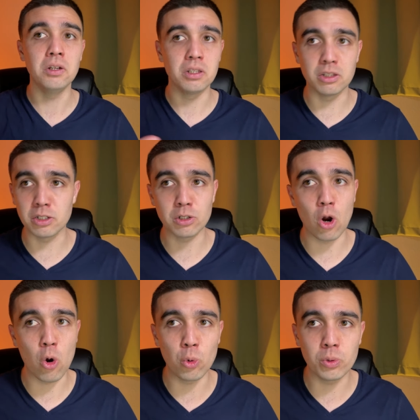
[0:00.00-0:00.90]
their
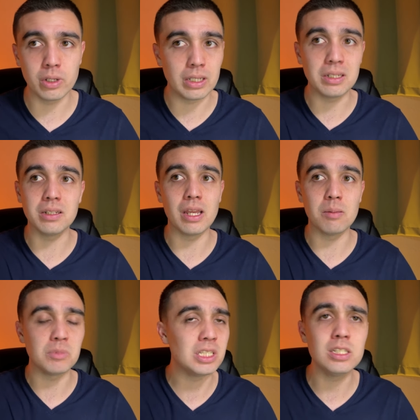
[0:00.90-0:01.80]
own
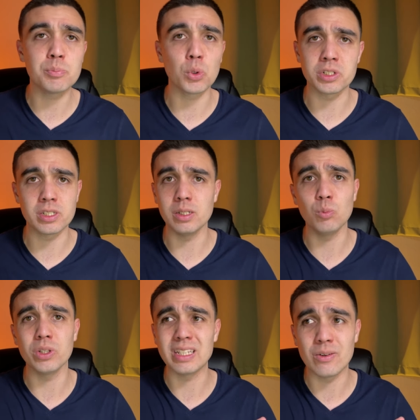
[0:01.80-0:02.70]
in-game esports team
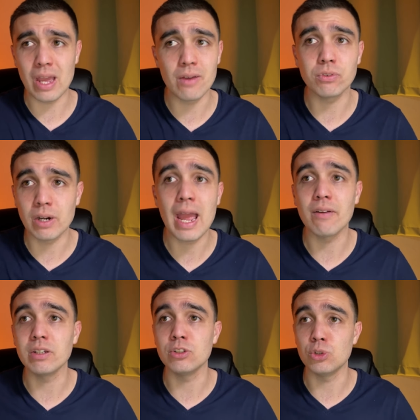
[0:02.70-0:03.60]
without ever having